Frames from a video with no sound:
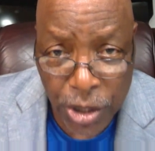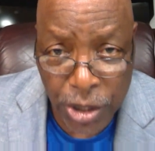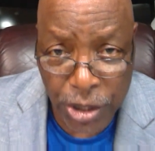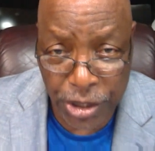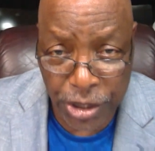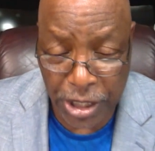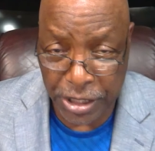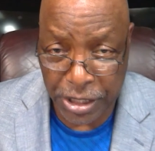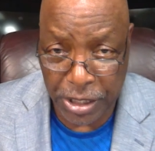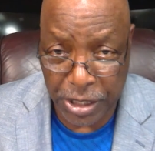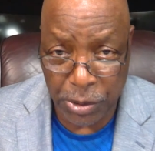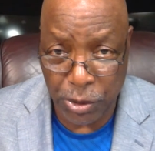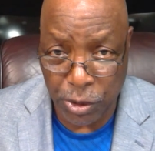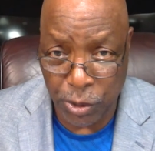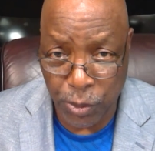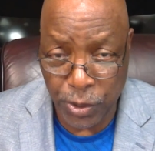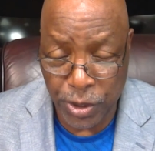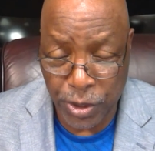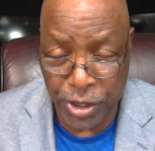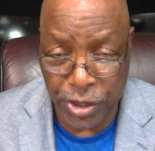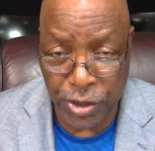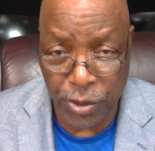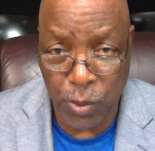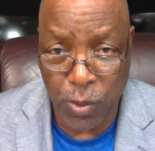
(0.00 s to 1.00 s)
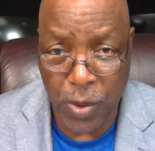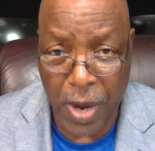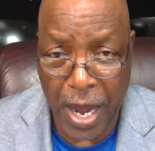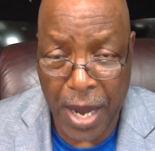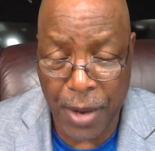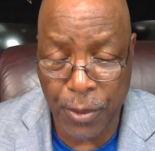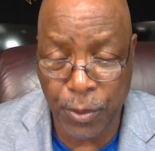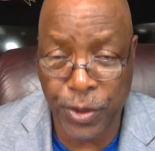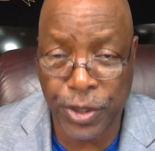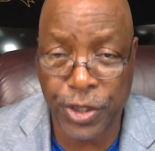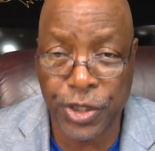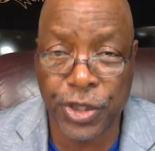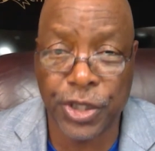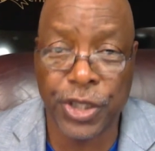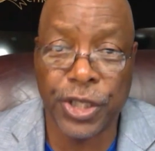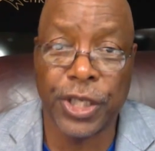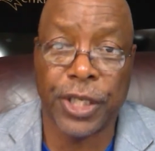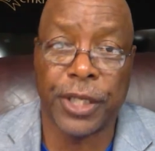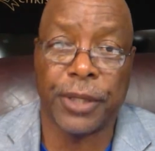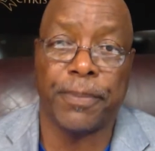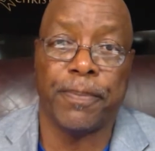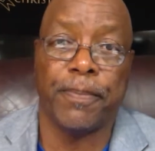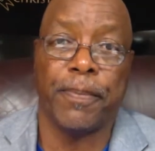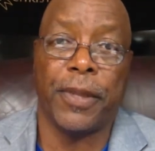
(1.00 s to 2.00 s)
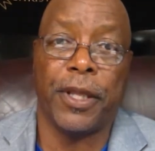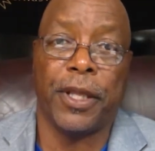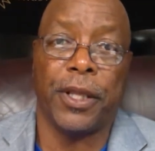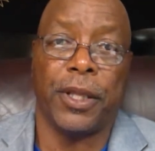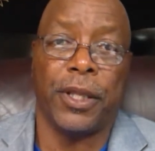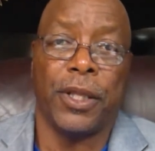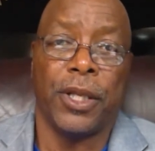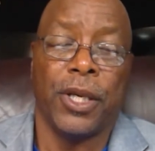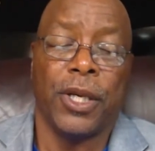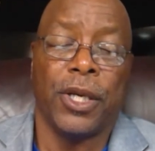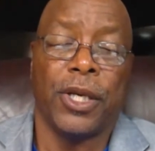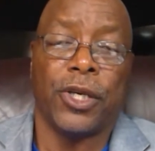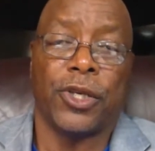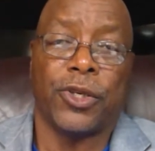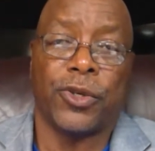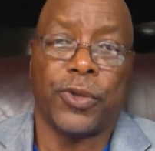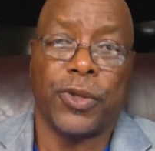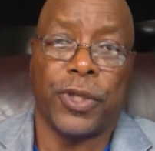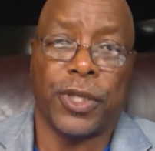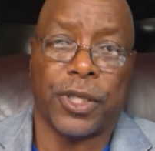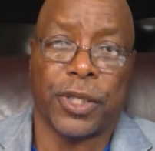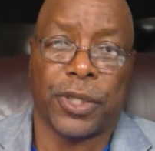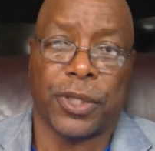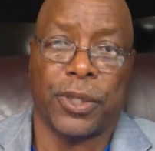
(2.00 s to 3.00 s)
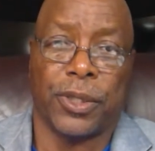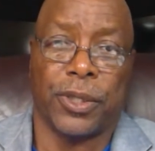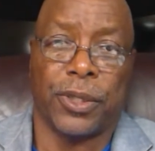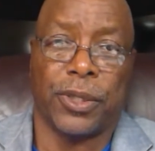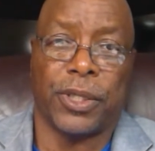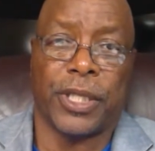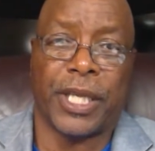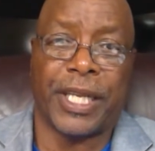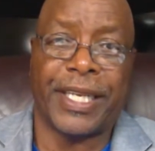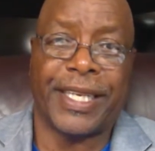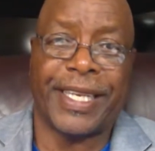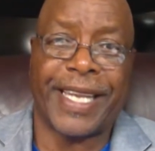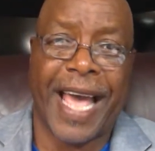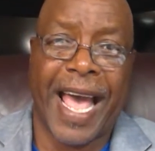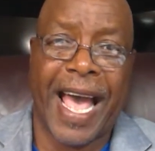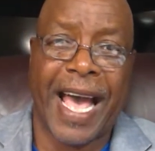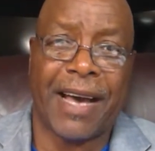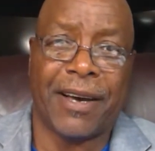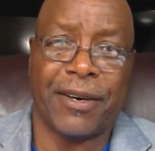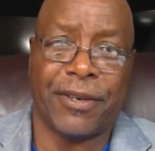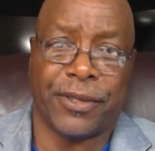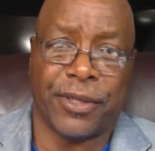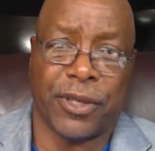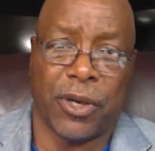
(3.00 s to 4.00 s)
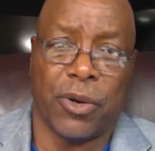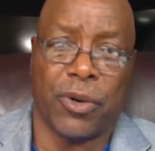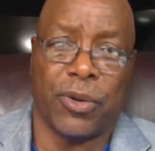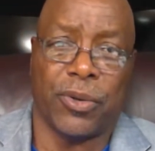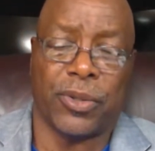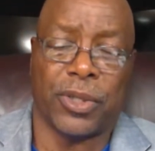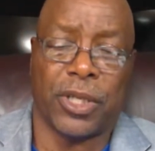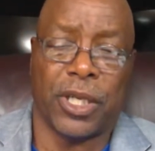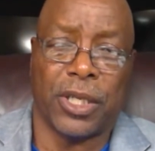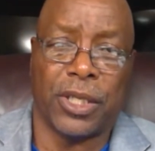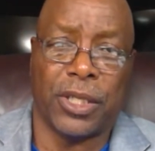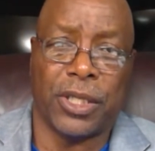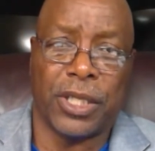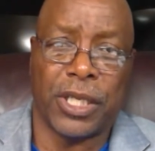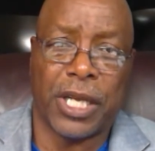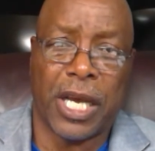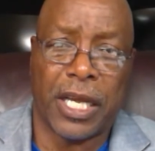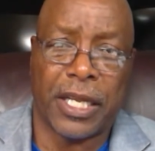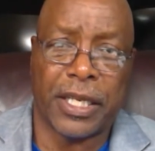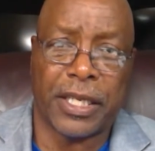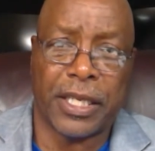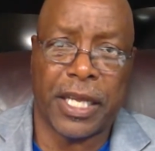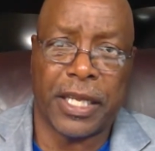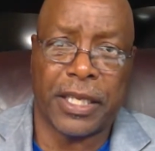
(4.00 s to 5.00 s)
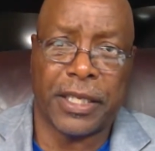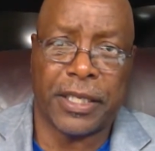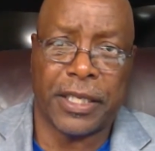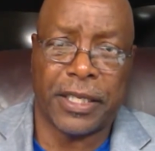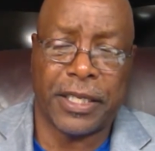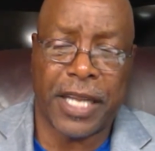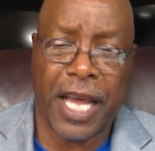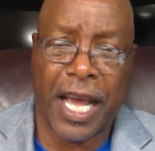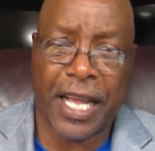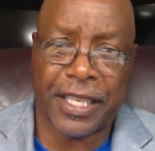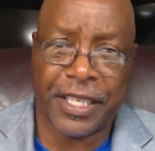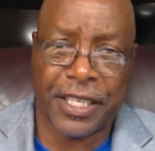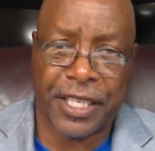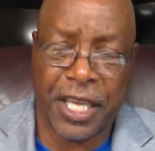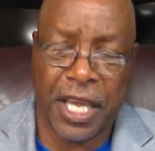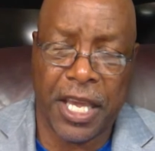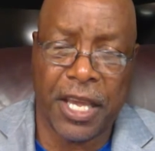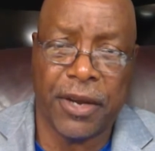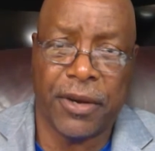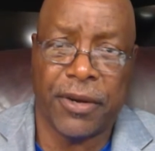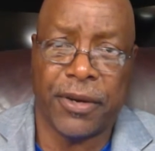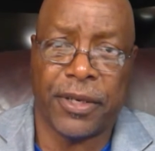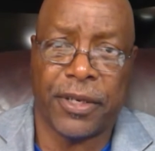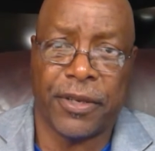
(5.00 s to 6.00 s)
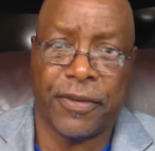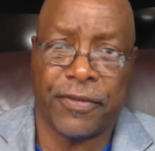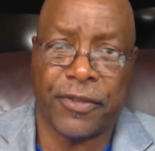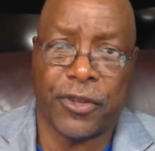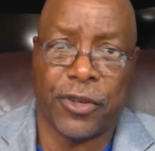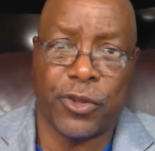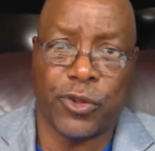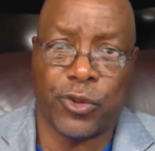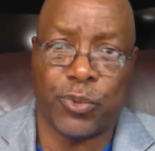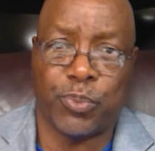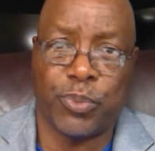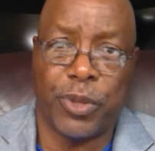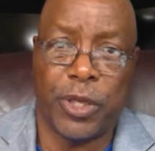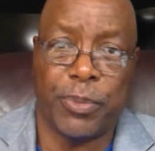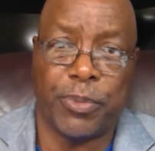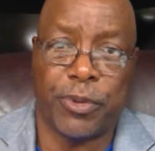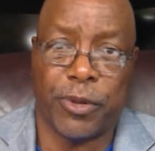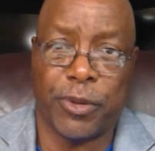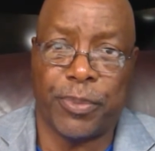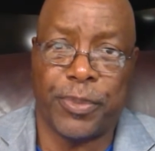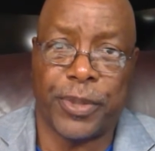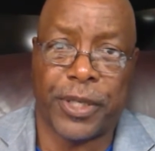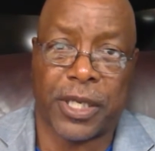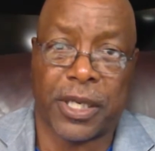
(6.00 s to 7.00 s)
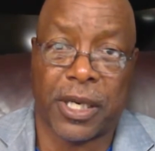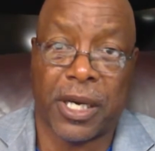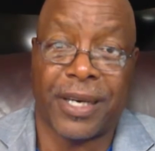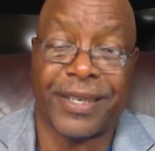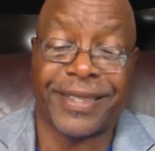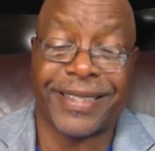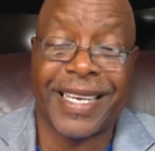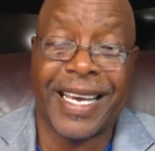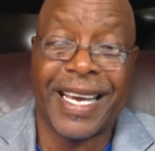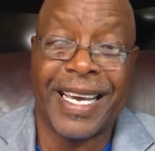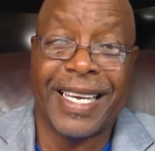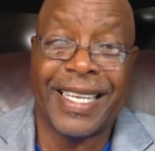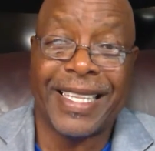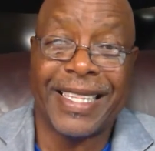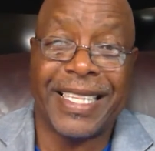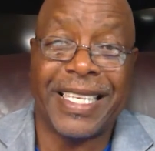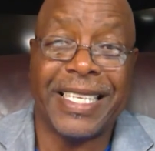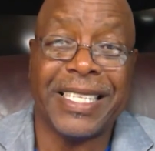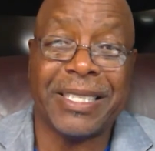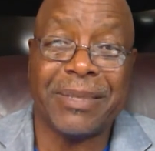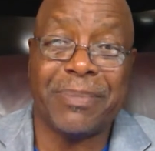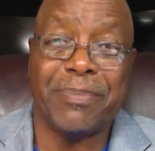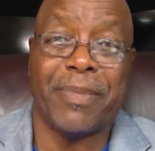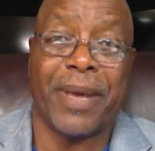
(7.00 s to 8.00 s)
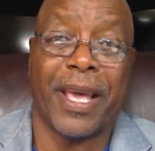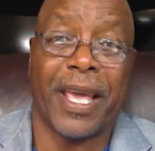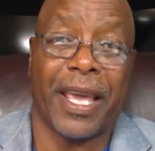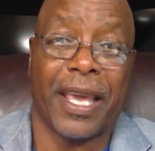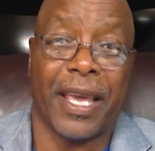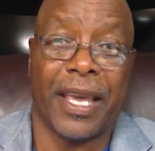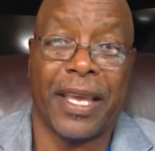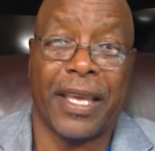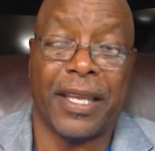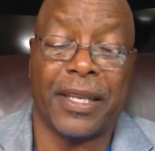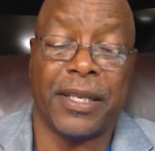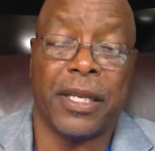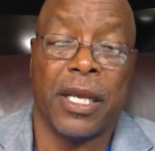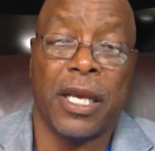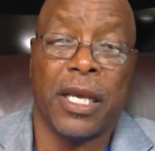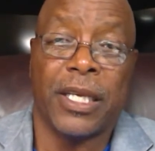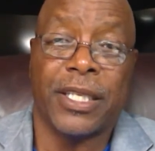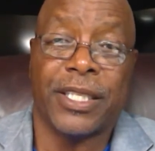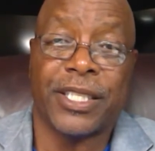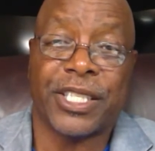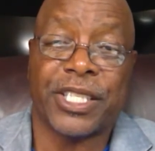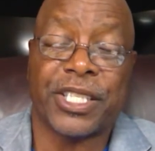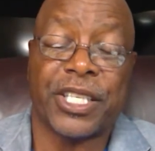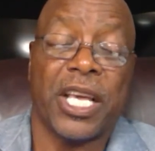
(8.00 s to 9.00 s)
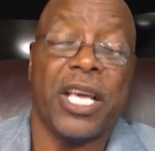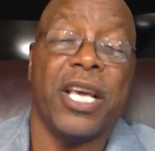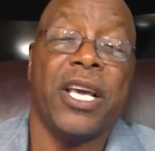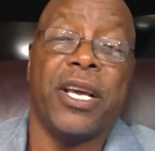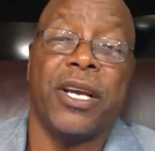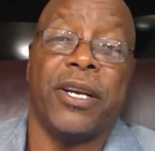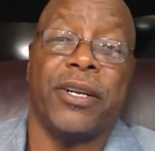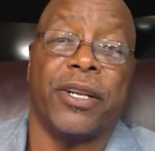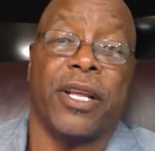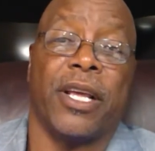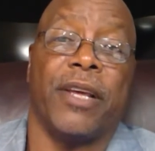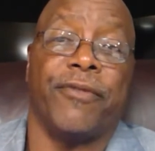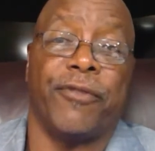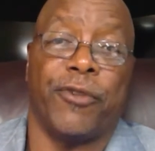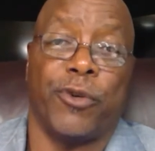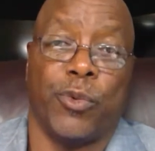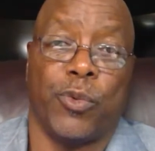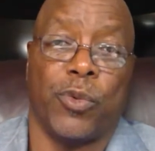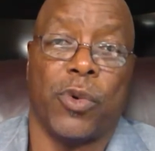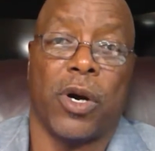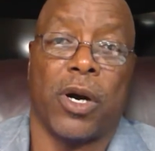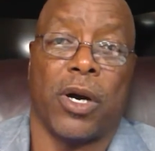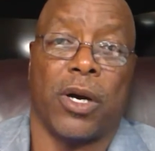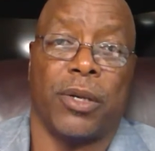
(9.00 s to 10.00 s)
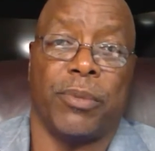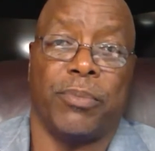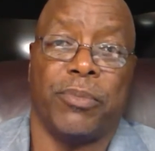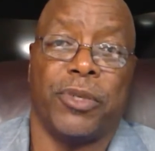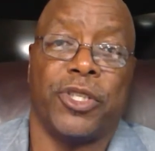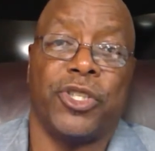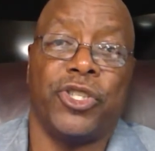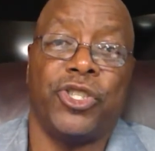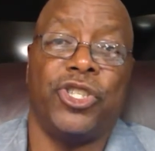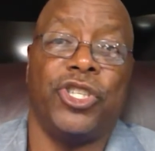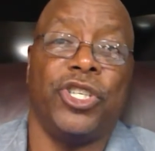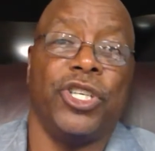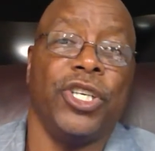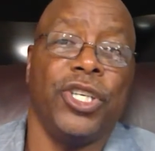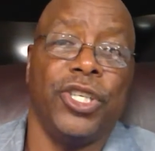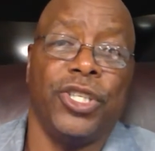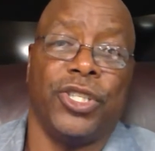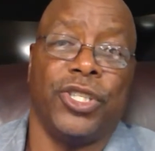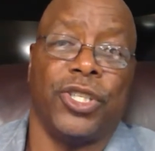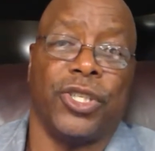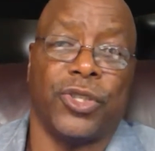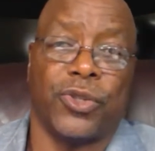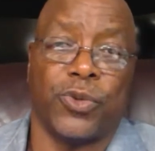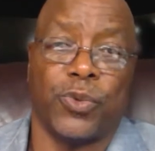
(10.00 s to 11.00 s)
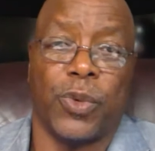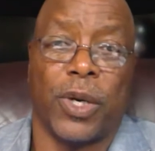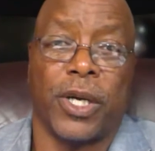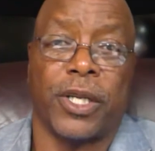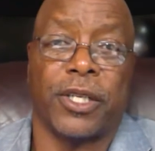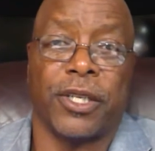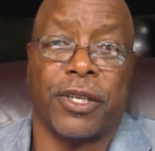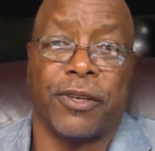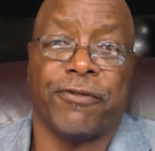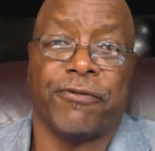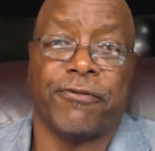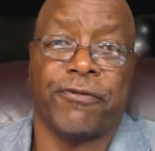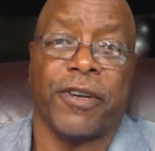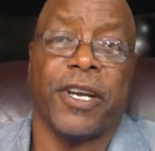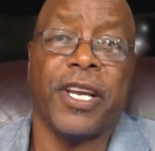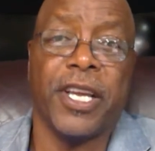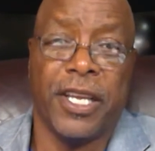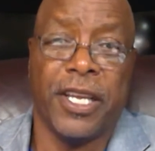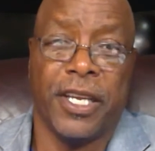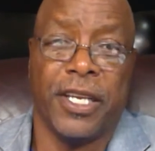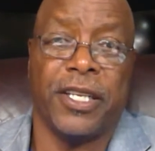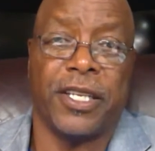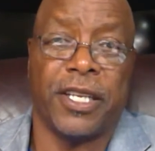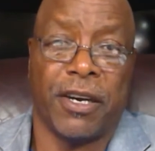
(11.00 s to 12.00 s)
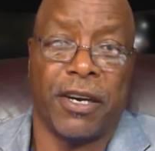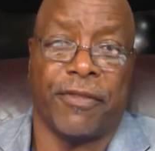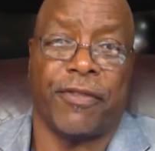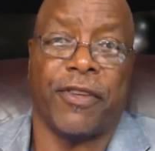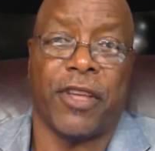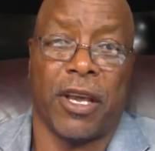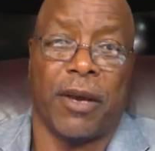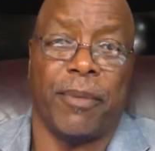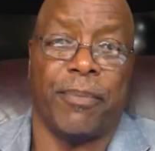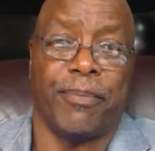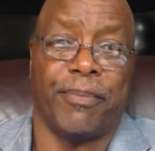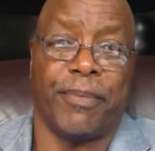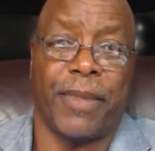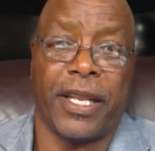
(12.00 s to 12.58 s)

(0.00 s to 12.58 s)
and the reason why we shouldn't be critical and down on and not caring of those people, because this man scared everyone, but Jesus wasn't afraid of him.